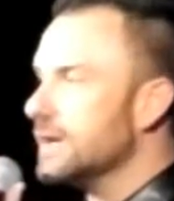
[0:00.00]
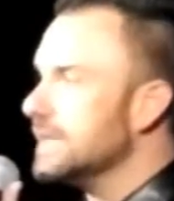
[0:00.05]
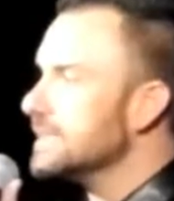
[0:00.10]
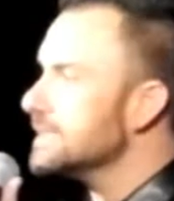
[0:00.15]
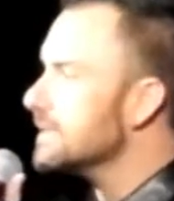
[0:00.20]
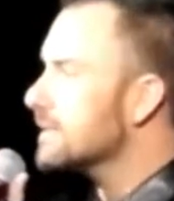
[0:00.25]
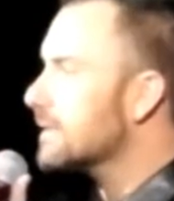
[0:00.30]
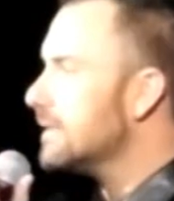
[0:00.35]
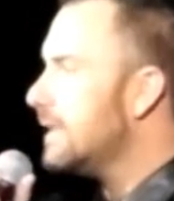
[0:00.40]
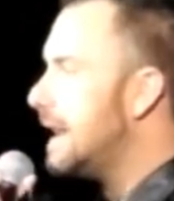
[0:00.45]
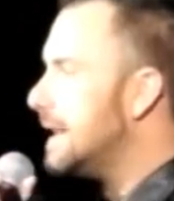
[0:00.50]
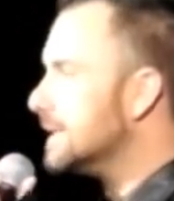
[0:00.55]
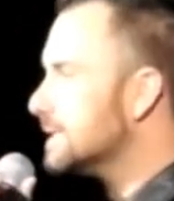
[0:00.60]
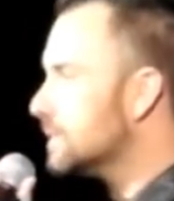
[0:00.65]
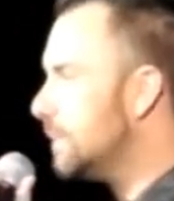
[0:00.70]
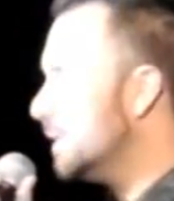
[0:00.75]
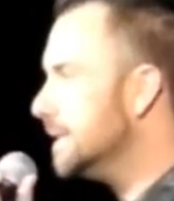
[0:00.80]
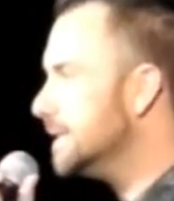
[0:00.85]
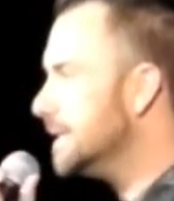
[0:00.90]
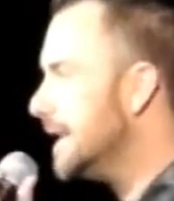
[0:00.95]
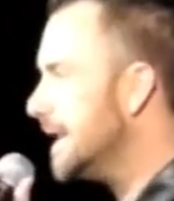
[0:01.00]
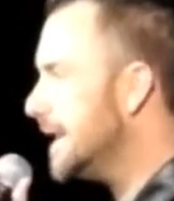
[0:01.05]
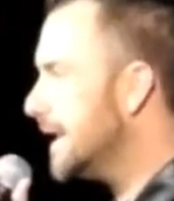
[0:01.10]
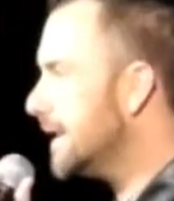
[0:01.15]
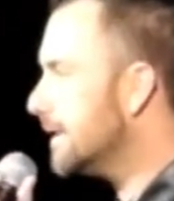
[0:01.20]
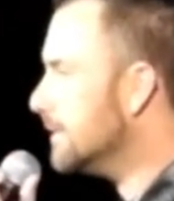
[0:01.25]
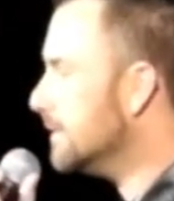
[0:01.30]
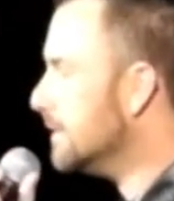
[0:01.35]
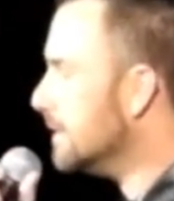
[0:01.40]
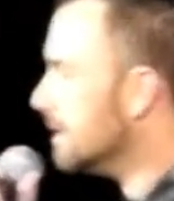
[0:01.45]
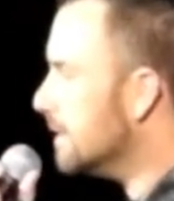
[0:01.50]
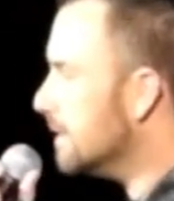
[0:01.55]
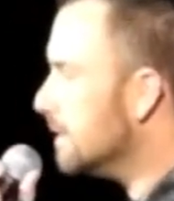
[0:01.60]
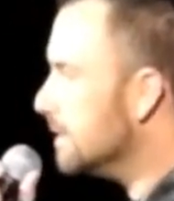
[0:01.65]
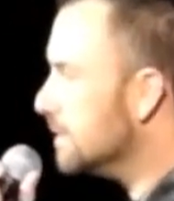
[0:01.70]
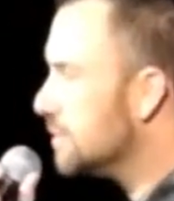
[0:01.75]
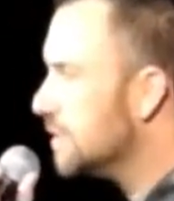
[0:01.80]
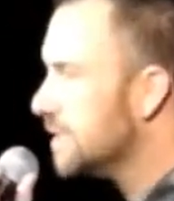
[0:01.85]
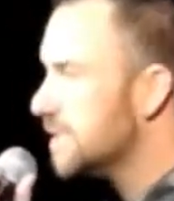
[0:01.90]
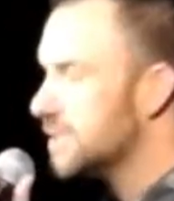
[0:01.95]
addressed the class one day.
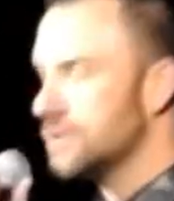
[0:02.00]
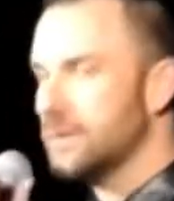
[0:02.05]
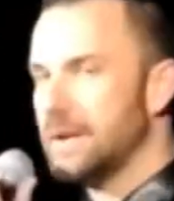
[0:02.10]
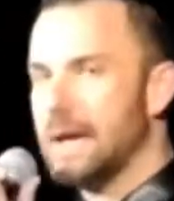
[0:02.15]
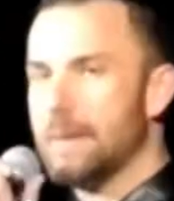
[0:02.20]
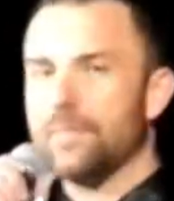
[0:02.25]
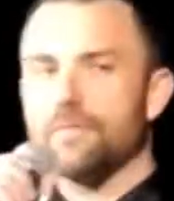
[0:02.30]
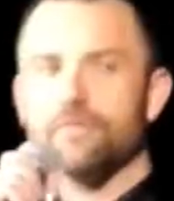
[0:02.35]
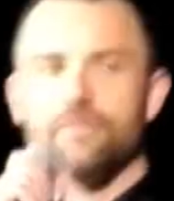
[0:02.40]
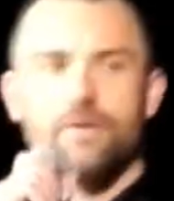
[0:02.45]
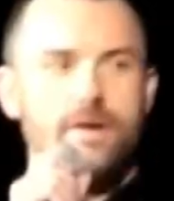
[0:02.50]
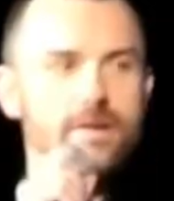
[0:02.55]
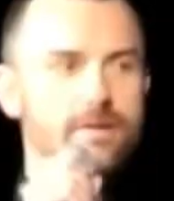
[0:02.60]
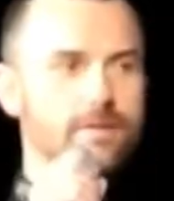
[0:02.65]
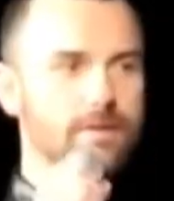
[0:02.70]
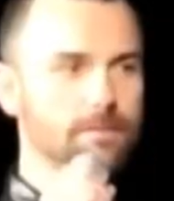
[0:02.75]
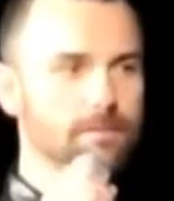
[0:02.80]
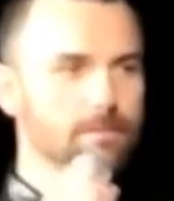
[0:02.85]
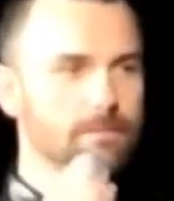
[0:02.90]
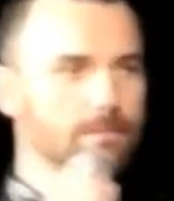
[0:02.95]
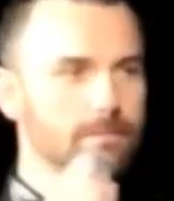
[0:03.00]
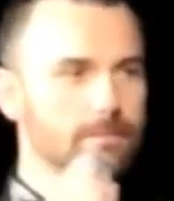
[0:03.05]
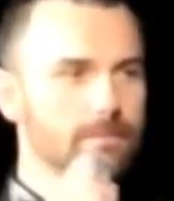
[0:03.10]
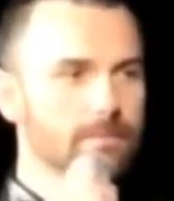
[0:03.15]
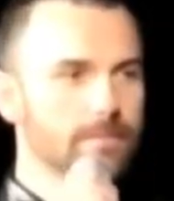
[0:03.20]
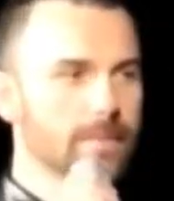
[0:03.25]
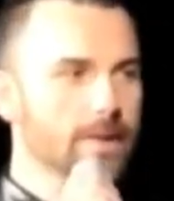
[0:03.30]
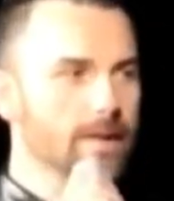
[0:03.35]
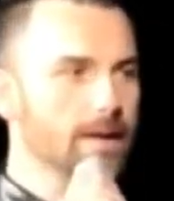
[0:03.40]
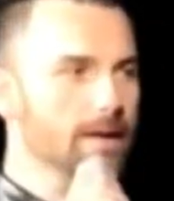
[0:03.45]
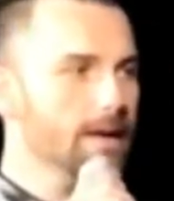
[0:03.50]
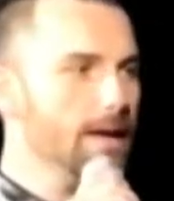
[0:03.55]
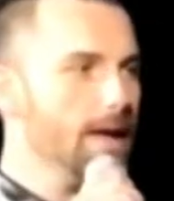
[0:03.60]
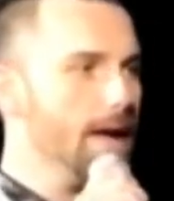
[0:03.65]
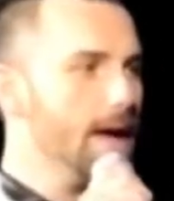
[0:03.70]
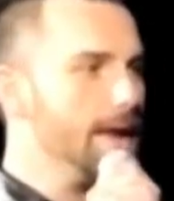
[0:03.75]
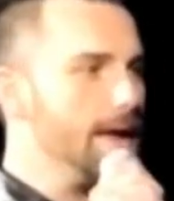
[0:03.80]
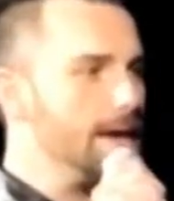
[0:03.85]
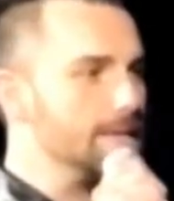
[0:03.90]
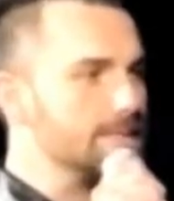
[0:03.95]
She stood up in front of them
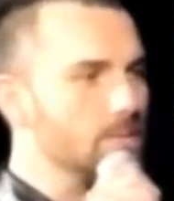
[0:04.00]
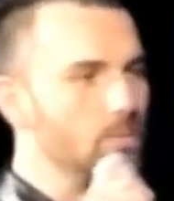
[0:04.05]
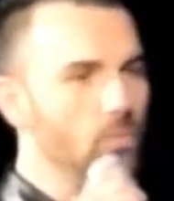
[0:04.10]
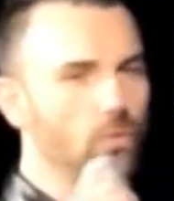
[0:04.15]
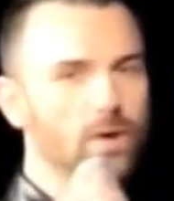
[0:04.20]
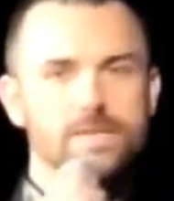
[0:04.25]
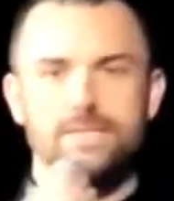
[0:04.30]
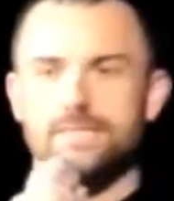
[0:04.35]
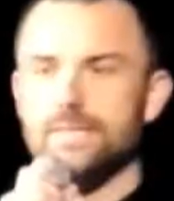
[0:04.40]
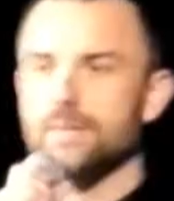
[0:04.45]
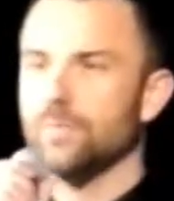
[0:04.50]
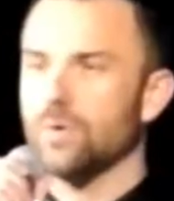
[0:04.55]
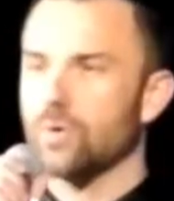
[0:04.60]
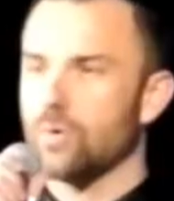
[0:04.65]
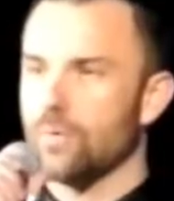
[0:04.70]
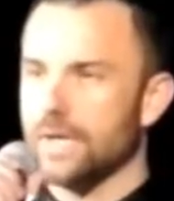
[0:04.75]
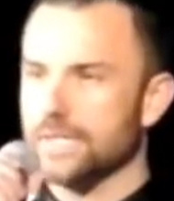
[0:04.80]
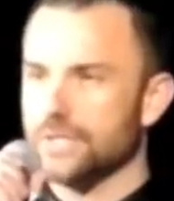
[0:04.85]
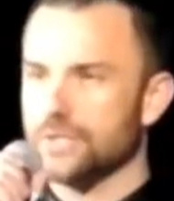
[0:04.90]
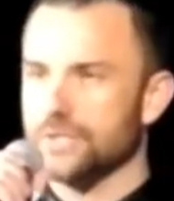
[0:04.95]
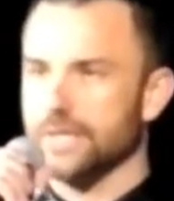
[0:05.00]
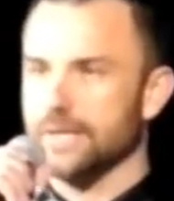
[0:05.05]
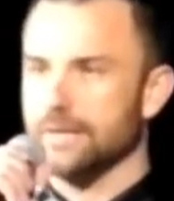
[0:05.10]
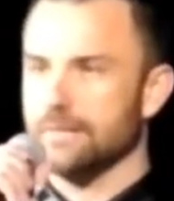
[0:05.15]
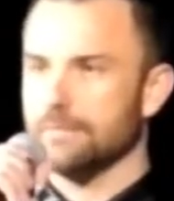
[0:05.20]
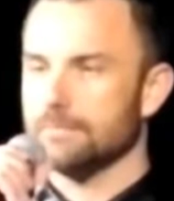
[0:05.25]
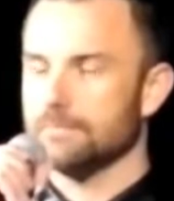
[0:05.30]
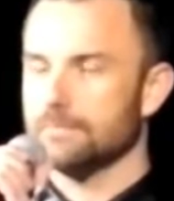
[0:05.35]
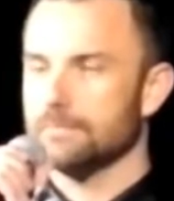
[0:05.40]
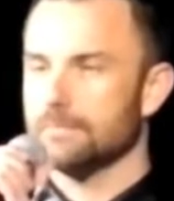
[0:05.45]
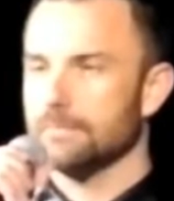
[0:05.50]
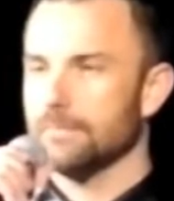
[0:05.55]
and ask them one simple question.